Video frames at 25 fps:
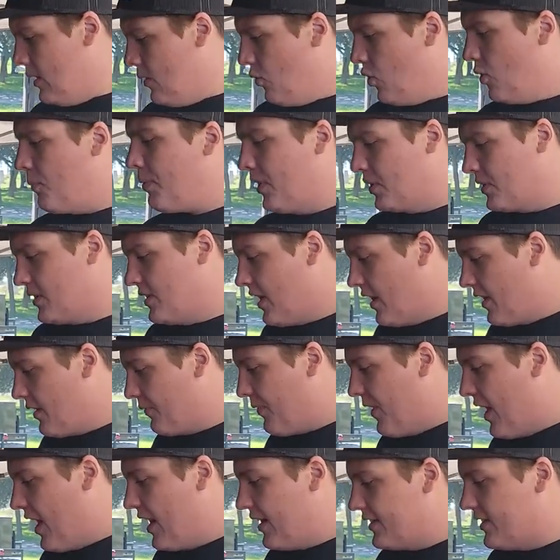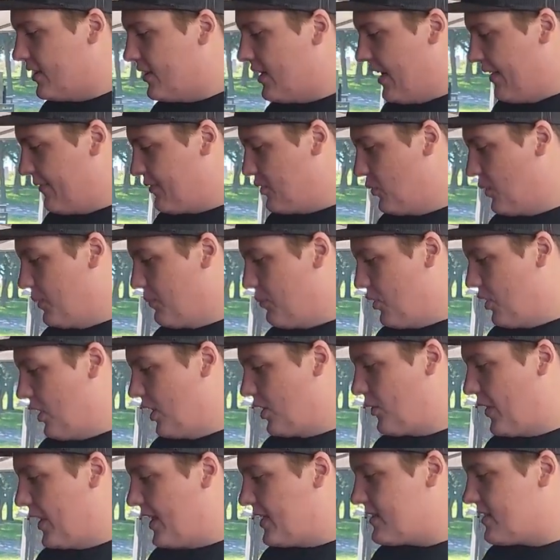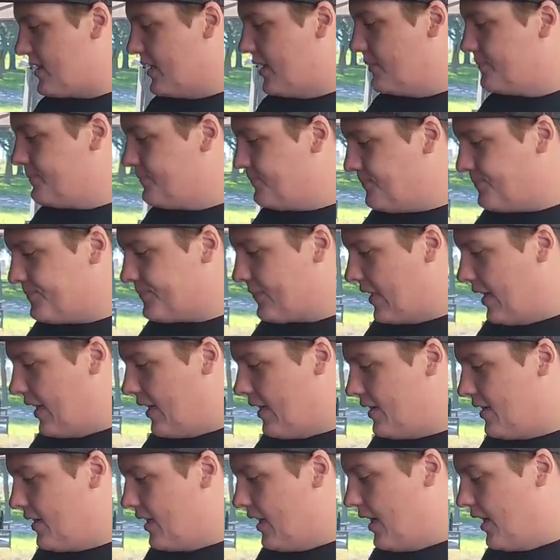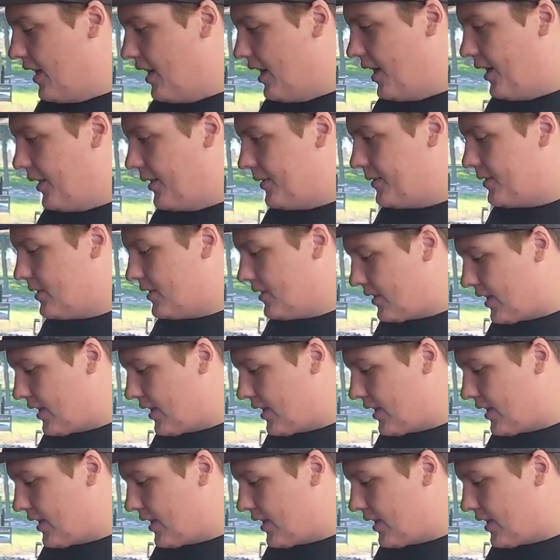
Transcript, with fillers: we'll build another fire in here after we put our grates in and uh,